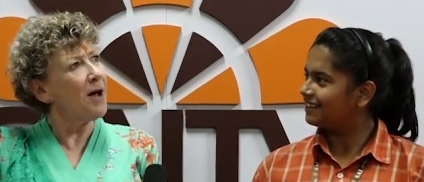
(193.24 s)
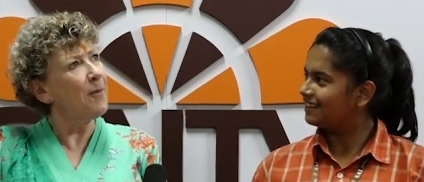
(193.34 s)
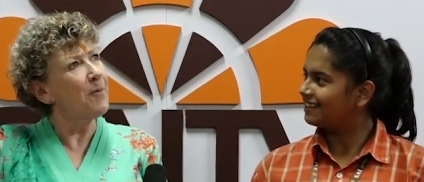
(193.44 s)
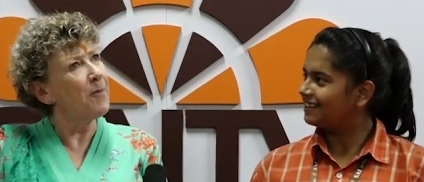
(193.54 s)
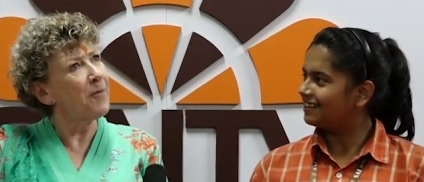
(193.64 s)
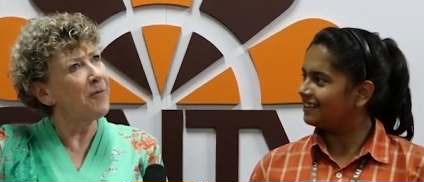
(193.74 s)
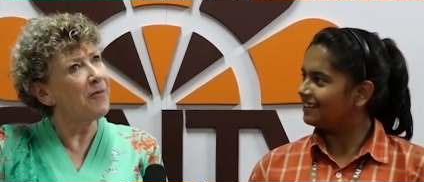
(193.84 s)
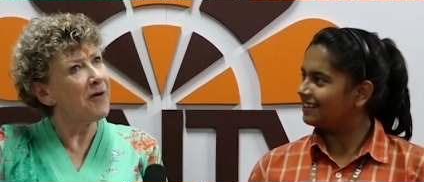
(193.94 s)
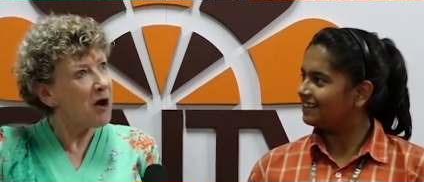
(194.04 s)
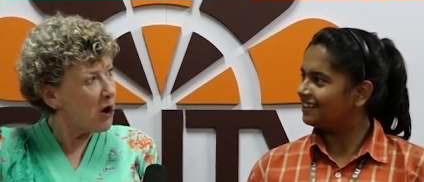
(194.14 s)
Speaker 1: a
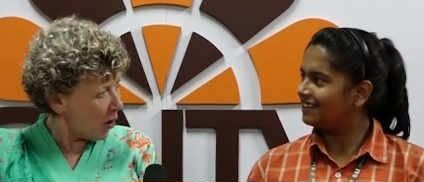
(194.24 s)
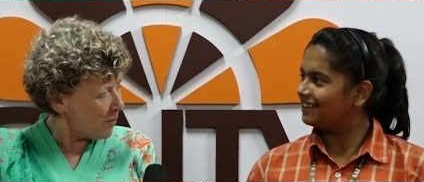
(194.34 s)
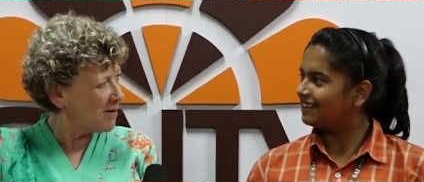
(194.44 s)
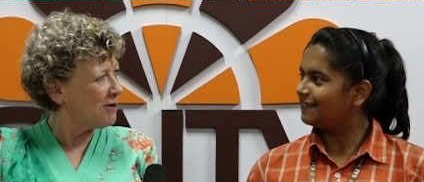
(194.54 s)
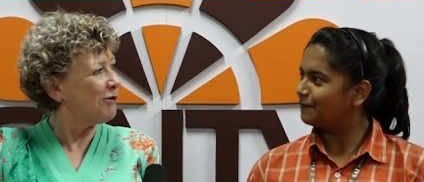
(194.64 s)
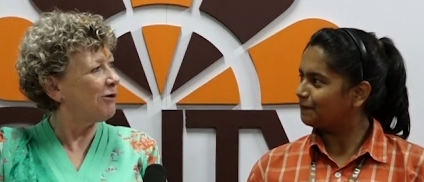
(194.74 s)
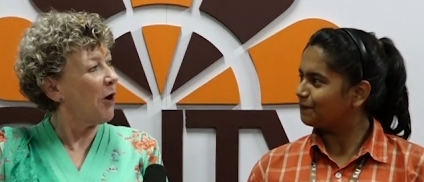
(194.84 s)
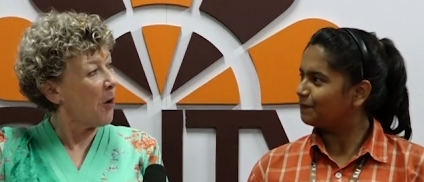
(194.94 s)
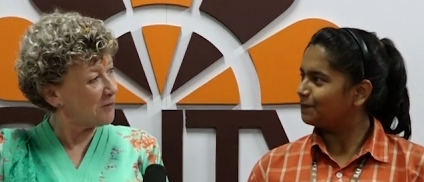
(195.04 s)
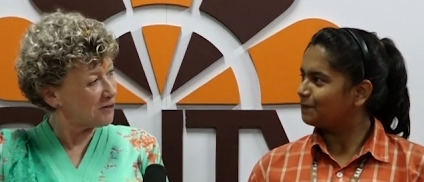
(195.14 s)
phenomenal
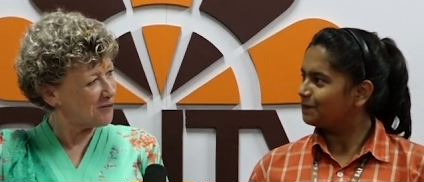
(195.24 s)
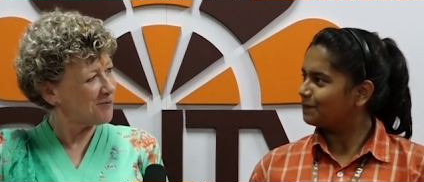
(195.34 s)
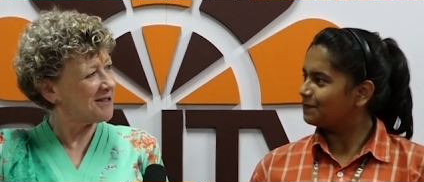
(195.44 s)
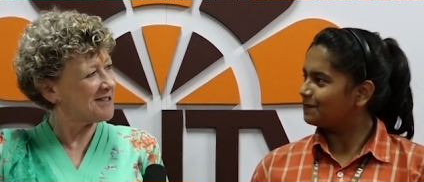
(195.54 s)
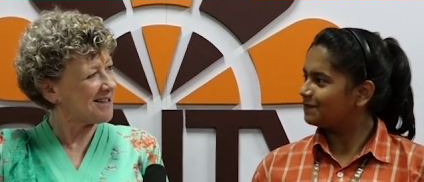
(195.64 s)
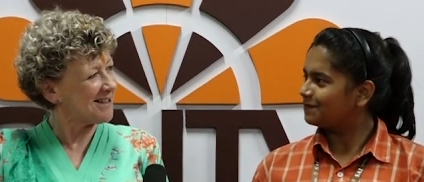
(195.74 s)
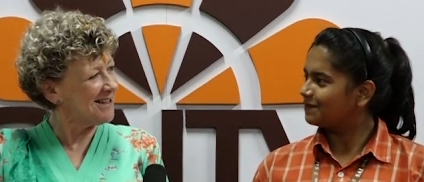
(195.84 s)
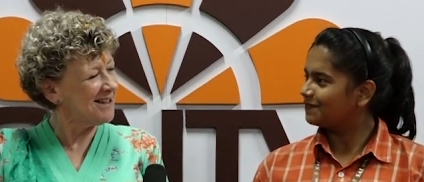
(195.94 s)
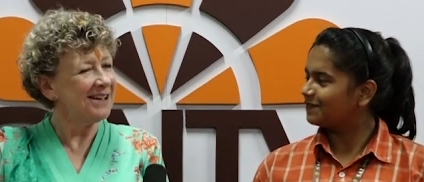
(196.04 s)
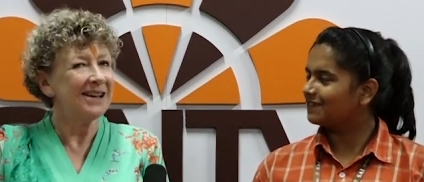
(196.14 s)

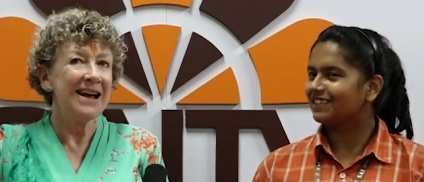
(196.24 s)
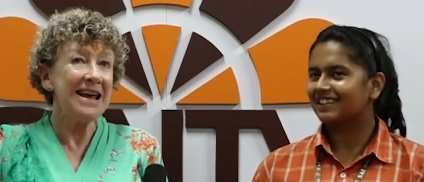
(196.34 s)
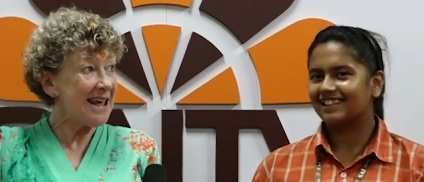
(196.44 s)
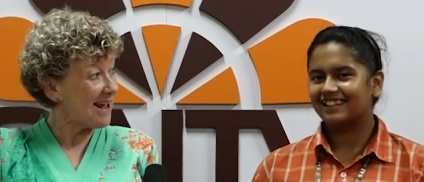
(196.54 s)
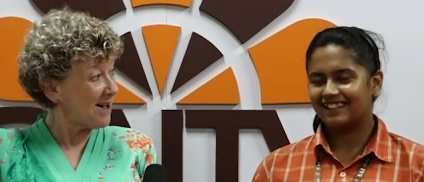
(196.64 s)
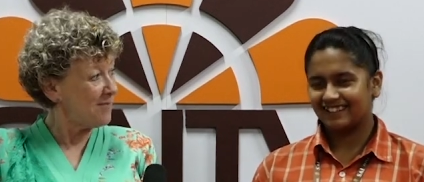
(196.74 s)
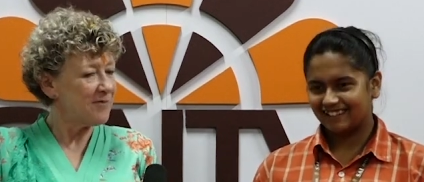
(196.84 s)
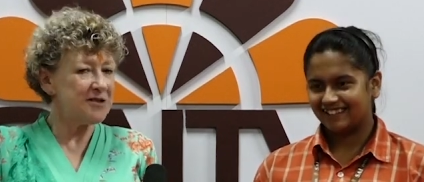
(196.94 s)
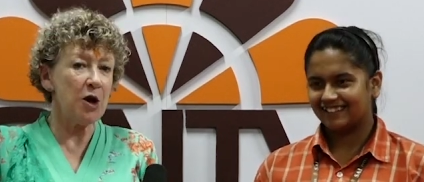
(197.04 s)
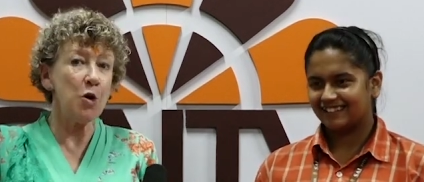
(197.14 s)
opportunity here.
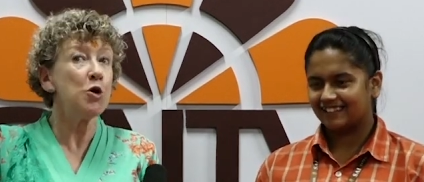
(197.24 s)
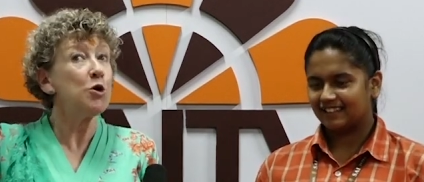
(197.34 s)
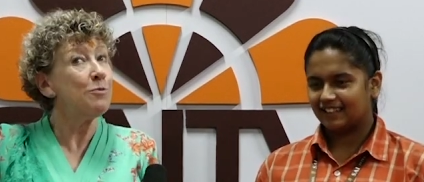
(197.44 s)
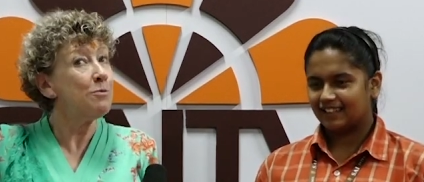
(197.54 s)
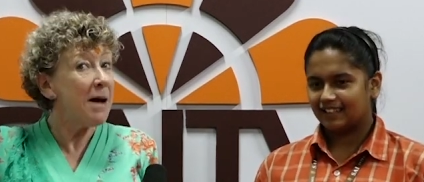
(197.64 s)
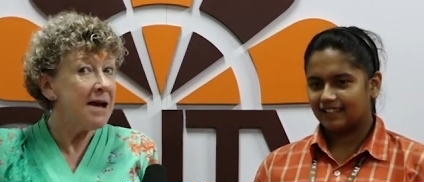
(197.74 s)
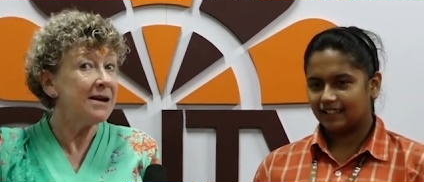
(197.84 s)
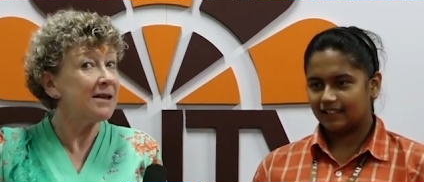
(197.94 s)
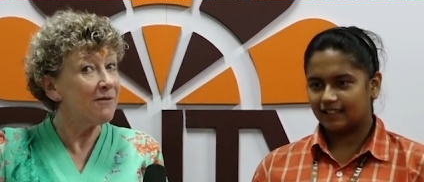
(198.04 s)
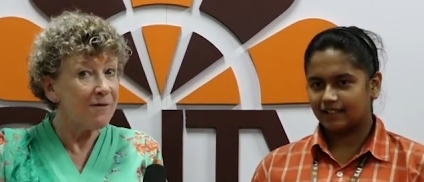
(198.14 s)
So,
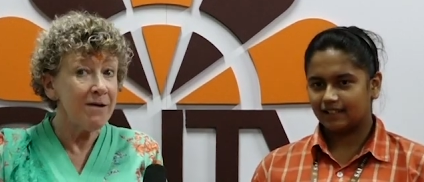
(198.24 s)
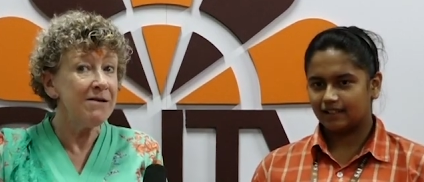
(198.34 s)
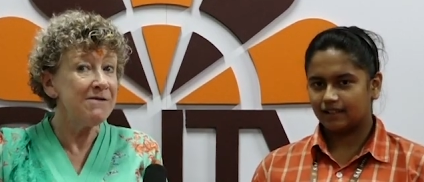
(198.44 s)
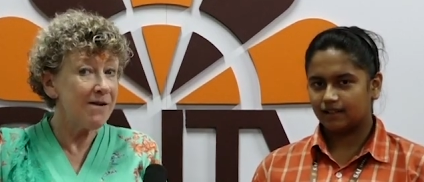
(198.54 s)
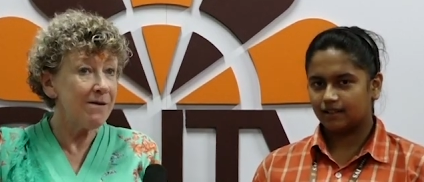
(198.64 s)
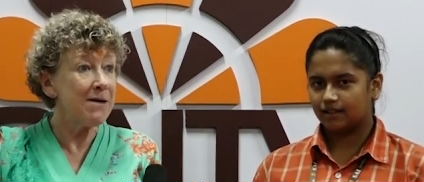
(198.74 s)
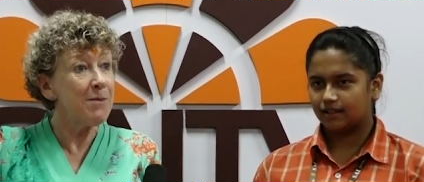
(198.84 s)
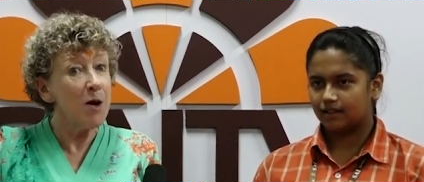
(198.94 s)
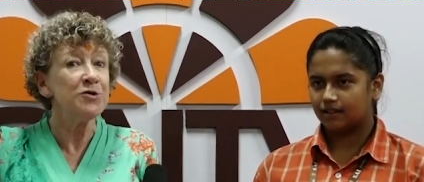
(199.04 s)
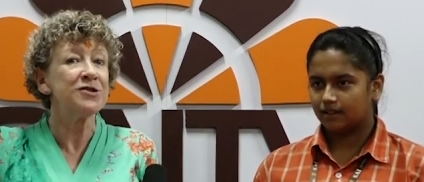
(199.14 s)
make the very, very
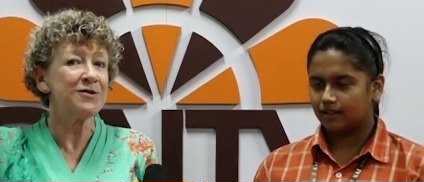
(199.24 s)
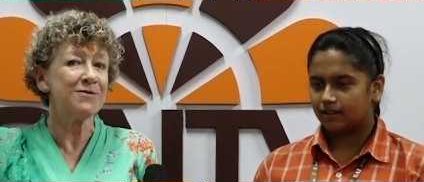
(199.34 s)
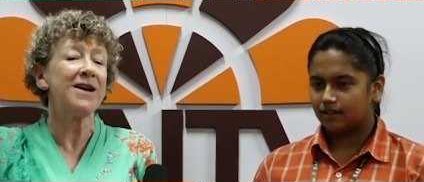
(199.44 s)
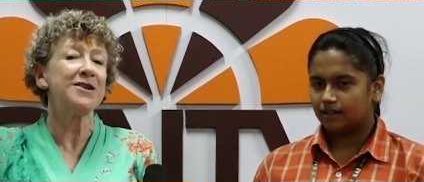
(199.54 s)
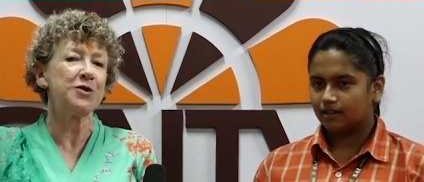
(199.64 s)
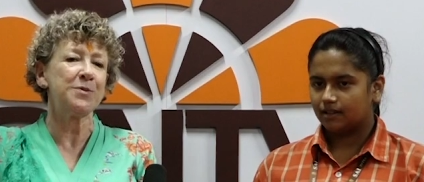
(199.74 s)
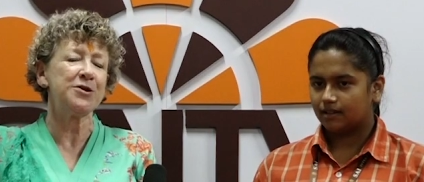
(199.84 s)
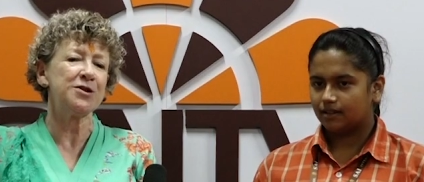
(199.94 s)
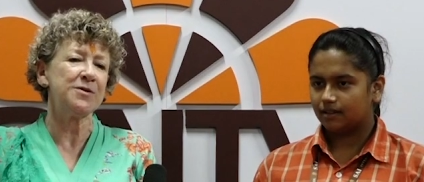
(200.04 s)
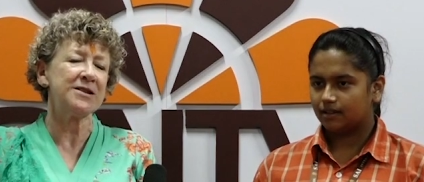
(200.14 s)
most of that
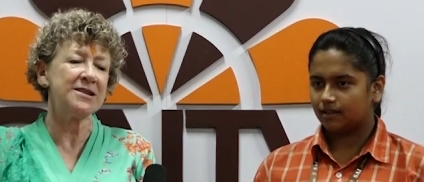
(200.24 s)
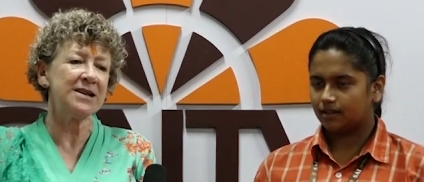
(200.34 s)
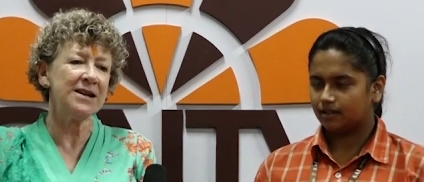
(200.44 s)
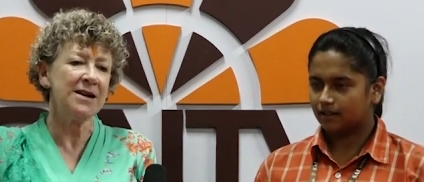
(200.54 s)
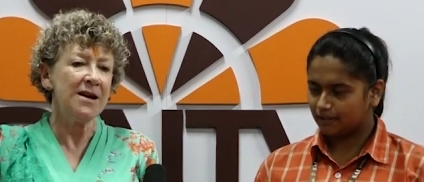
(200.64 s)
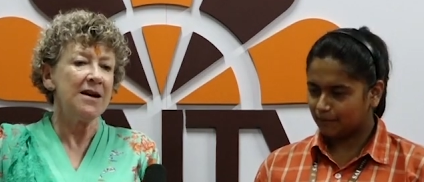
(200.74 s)
opportunity.